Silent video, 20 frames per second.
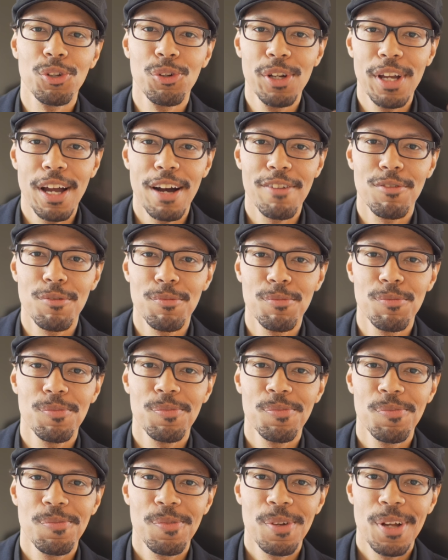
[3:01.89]
3 of
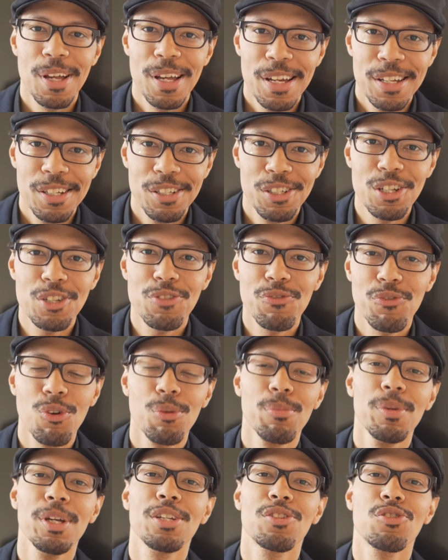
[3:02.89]
them just
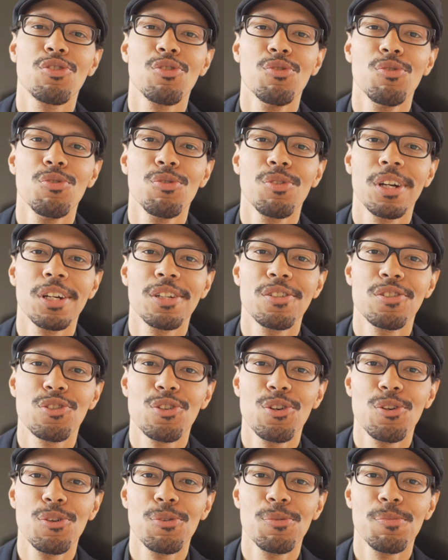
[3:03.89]
for me to
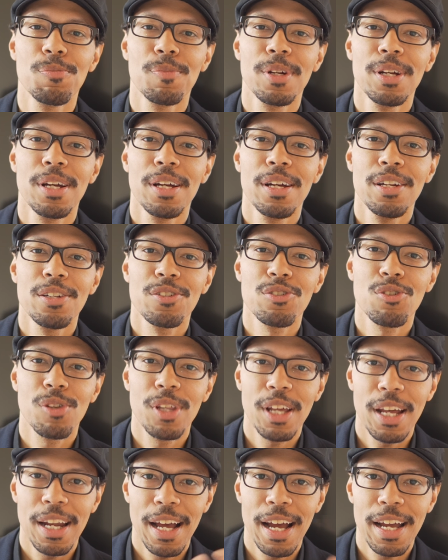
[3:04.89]
consume, so
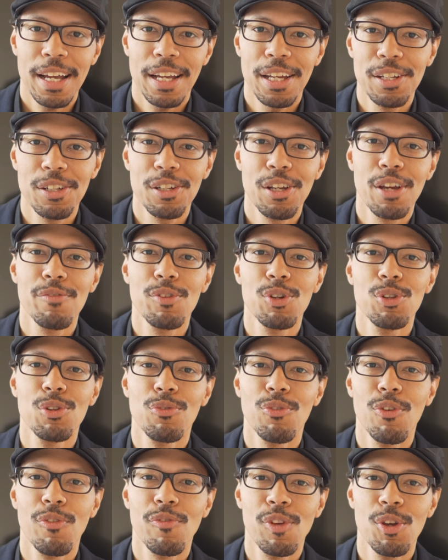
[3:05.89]
that I can give you
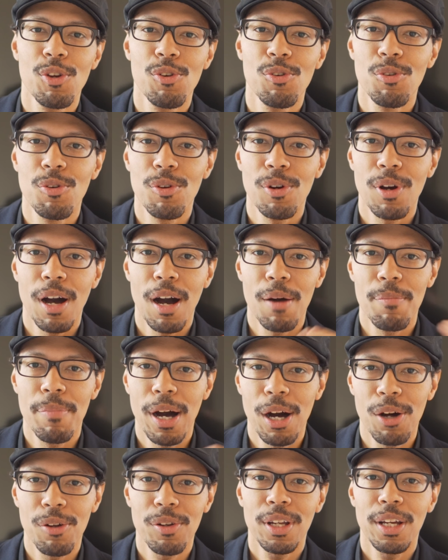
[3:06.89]
the review
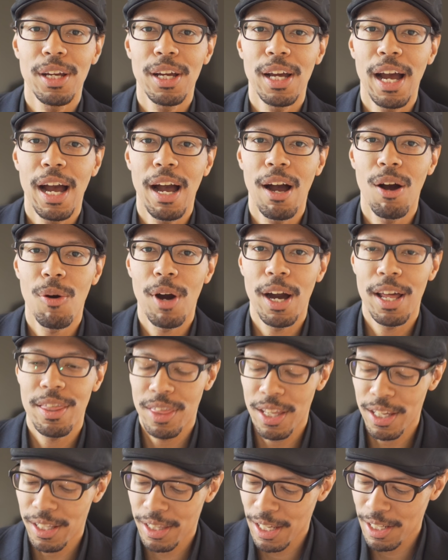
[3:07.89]
about how I
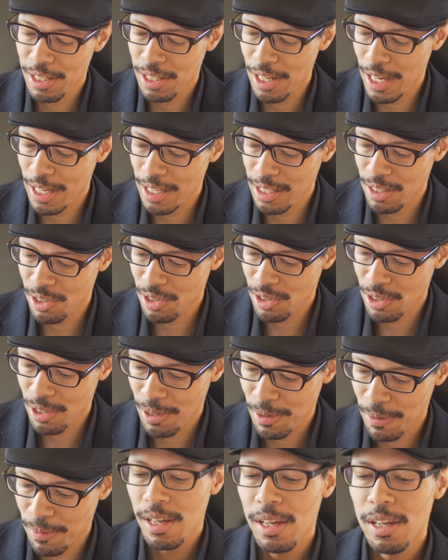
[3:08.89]
think they taste.
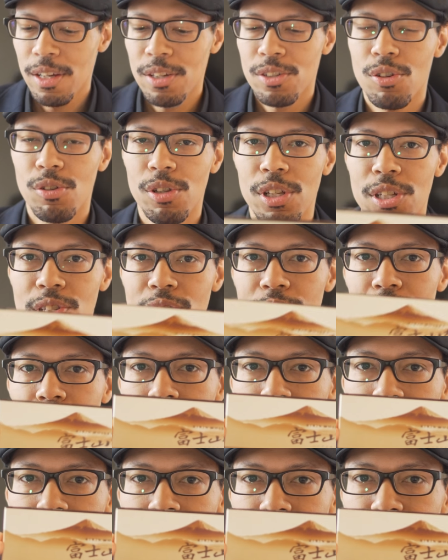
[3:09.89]
So this is the
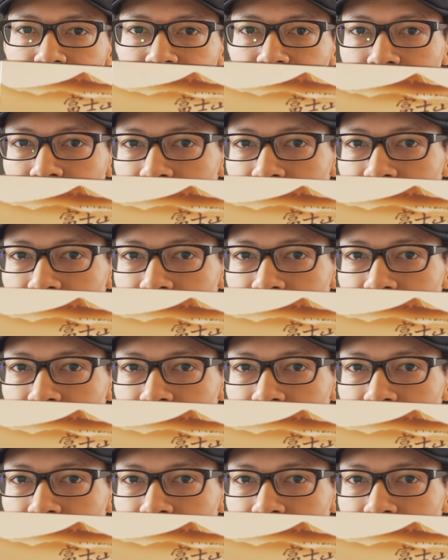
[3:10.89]
box for